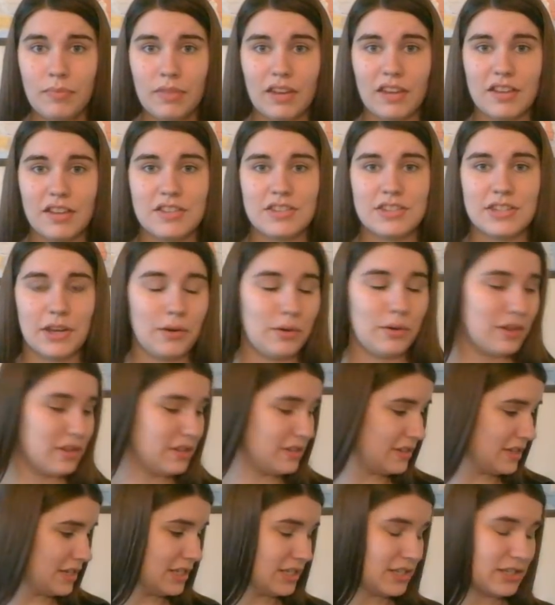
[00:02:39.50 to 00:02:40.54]
So
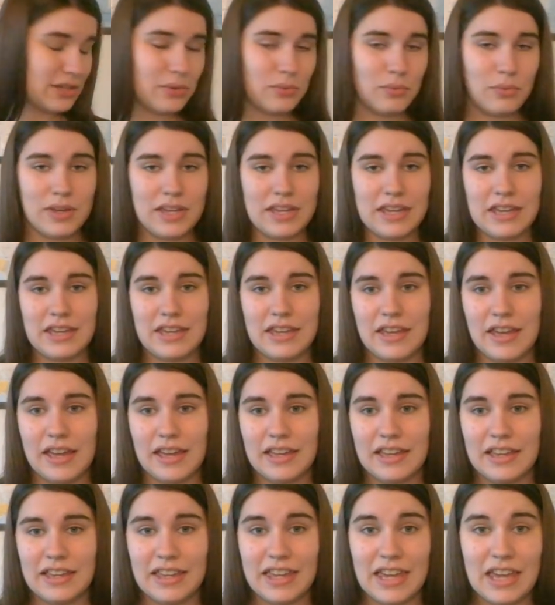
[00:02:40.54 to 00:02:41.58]
since we
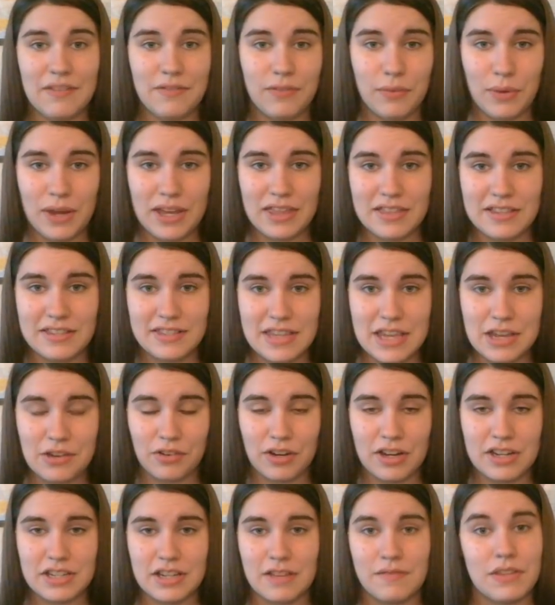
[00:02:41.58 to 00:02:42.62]
gave away the
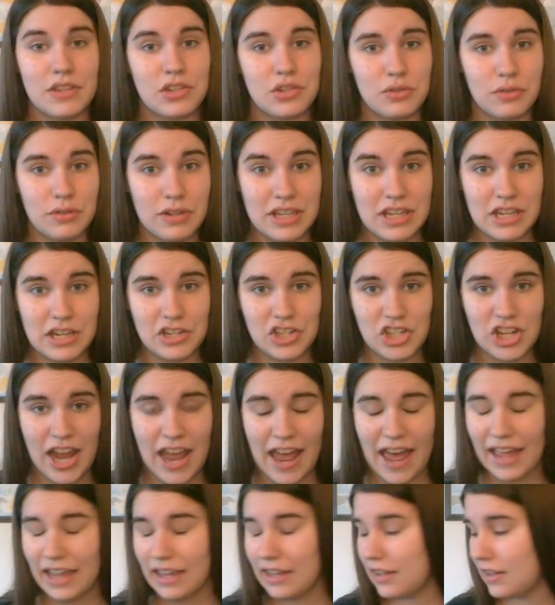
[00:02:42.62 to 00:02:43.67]
secret of the Shrieking
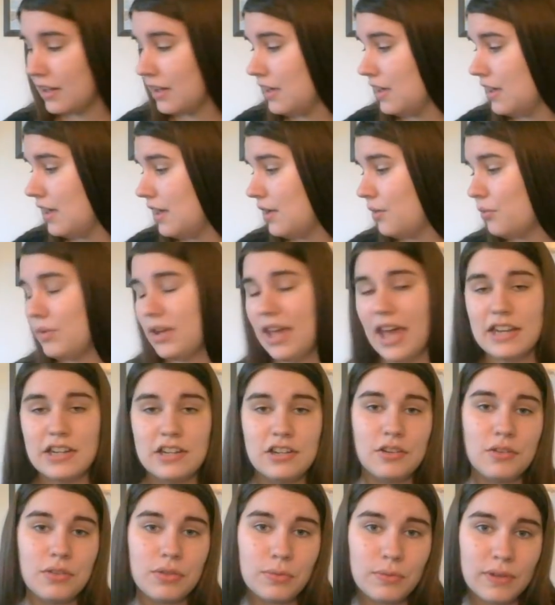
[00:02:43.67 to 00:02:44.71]
Shack, we had to
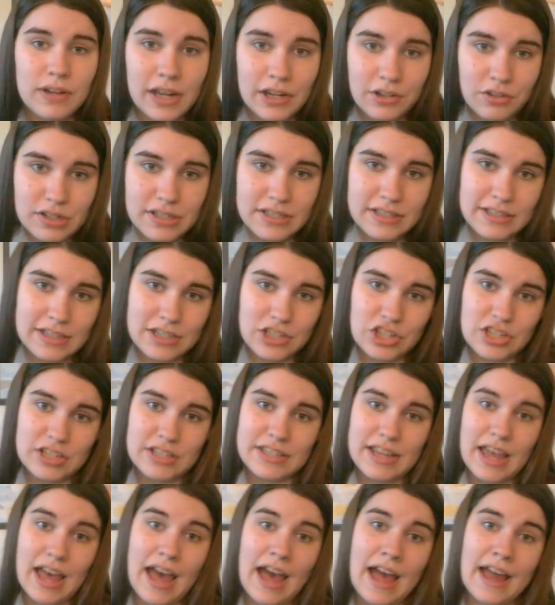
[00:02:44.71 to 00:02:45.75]
do 300 stitches
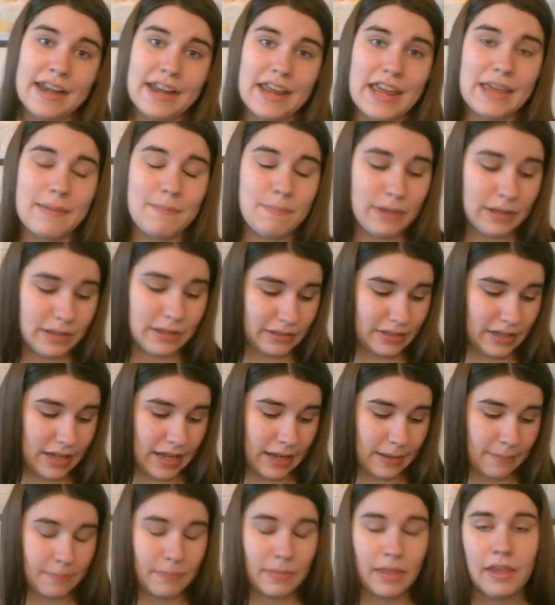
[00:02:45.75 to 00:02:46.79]
on a
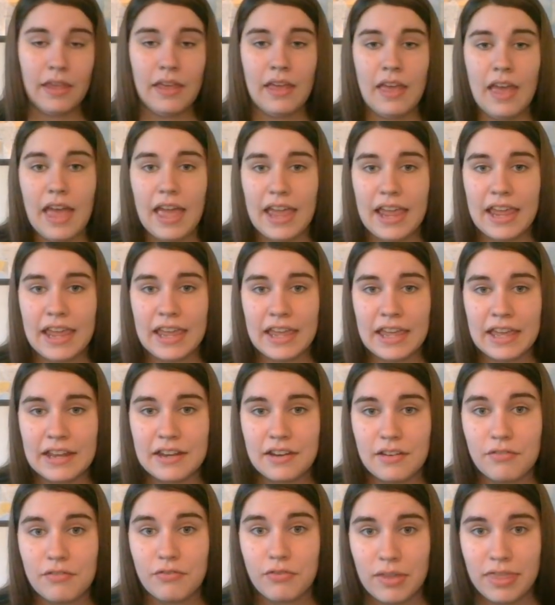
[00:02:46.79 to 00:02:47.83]
building.
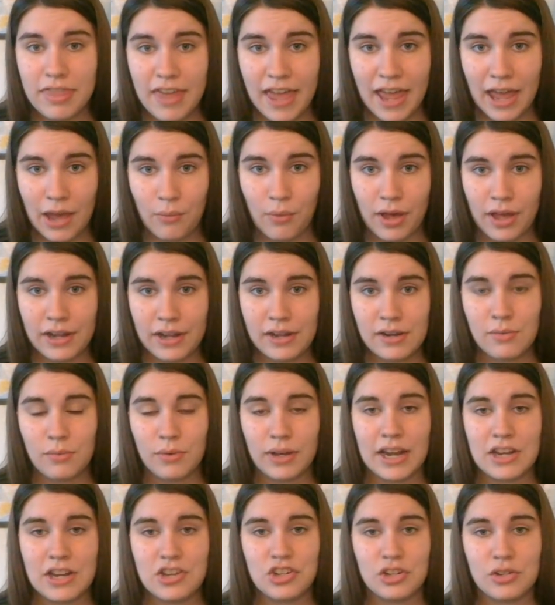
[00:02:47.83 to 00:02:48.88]
And for that one, what
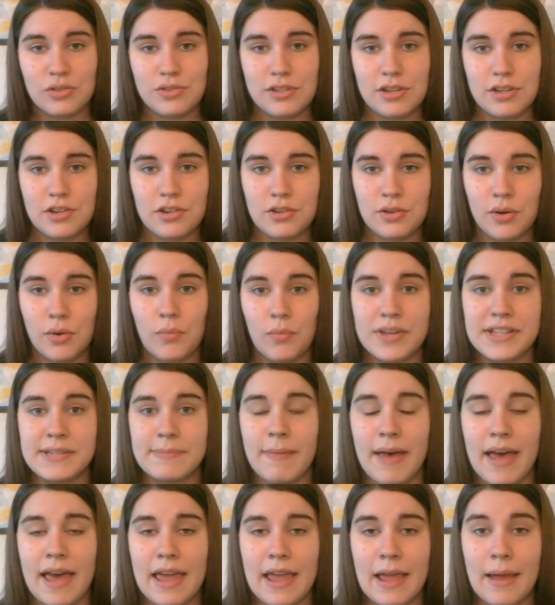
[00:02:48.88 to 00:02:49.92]
I chose to do was
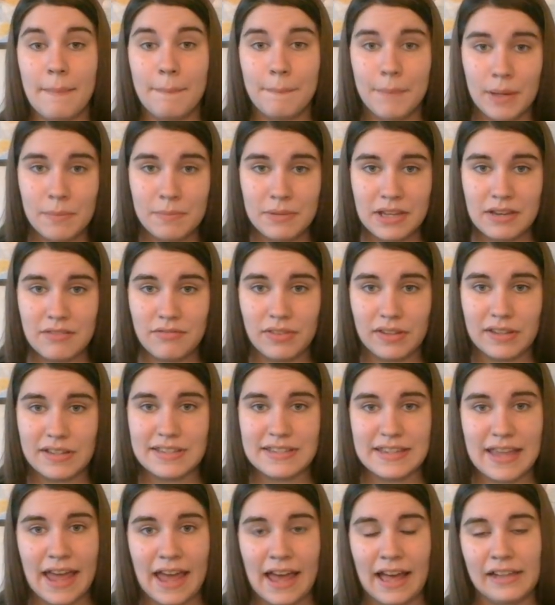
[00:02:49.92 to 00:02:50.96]
my Pumpkinville
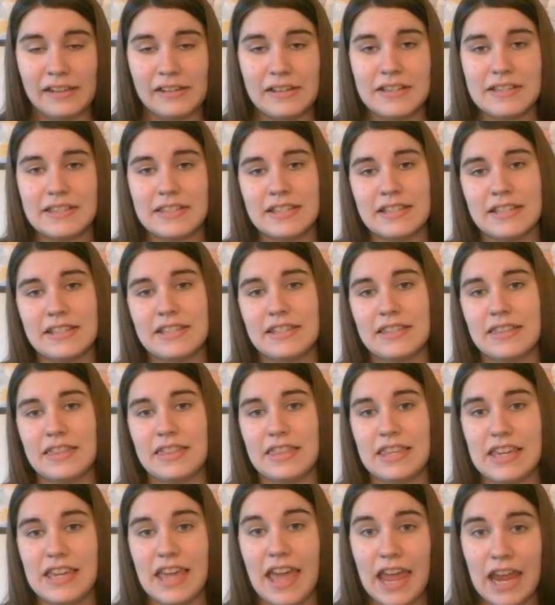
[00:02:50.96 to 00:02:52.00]
Sal, since
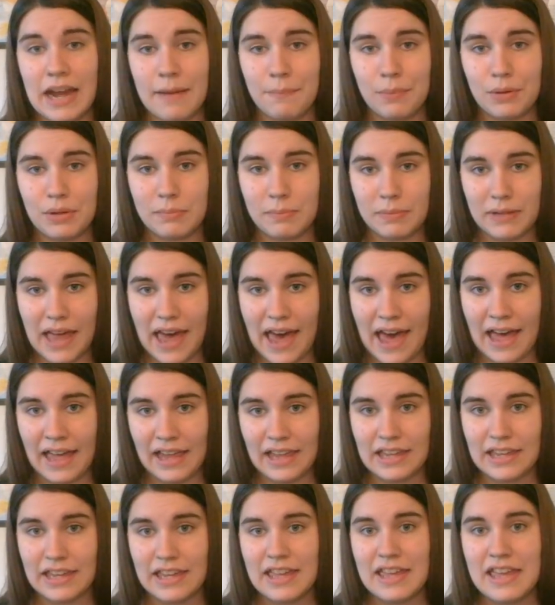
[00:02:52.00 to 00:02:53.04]
the April
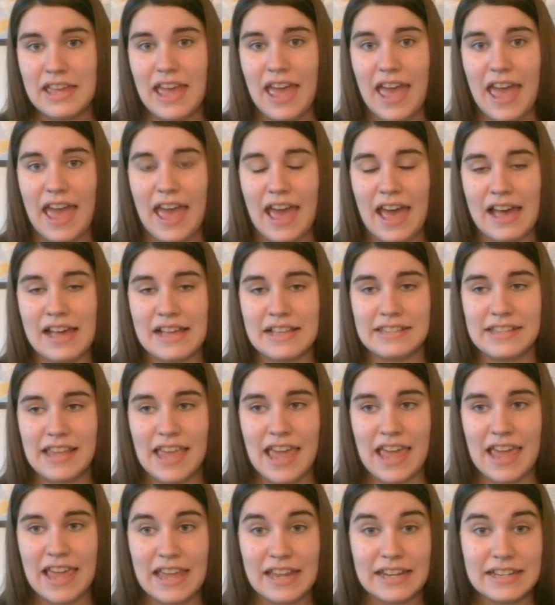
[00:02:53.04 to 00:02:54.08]
block has
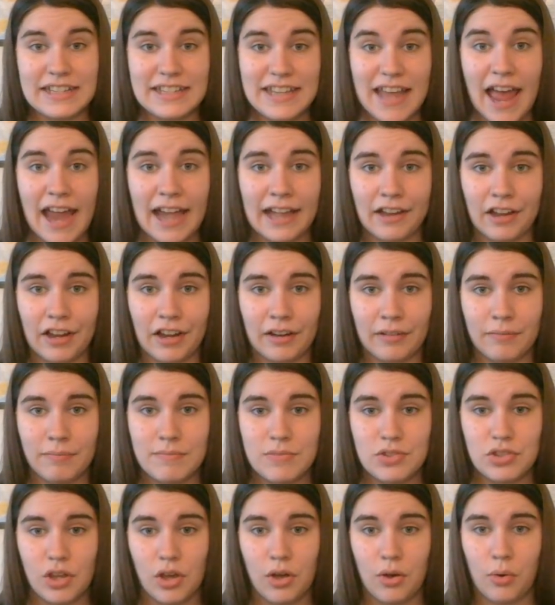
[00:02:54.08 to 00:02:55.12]
a diner,
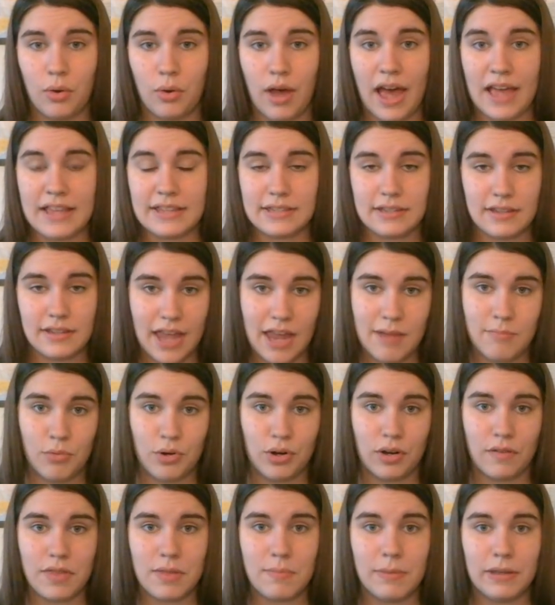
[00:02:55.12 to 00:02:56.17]
so I still had
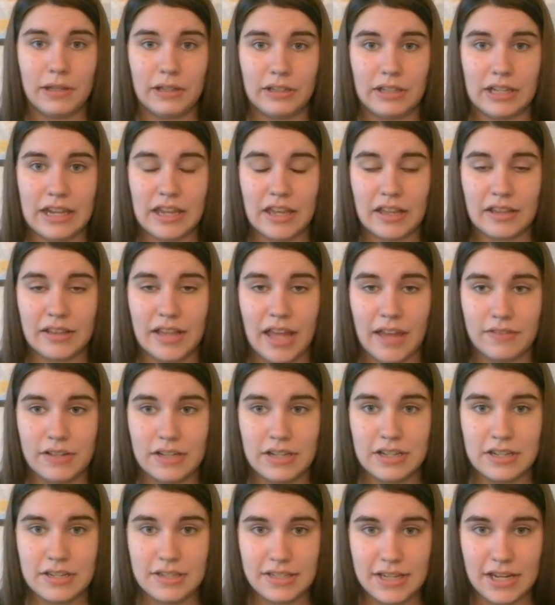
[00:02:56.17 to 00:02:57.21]
more of the building left
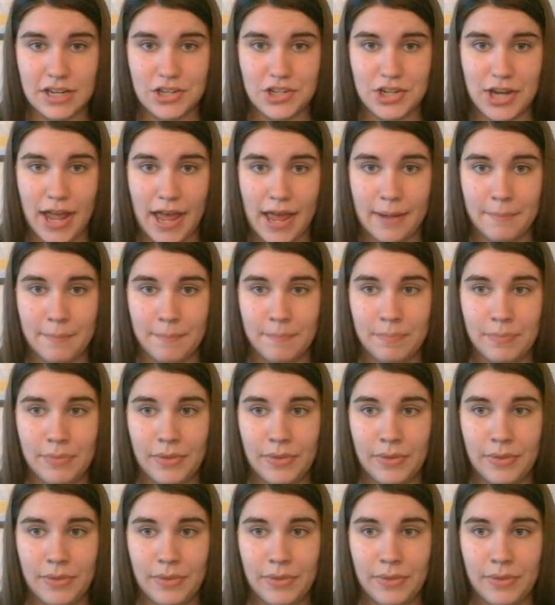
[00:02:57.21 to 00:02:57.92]
to stitch on.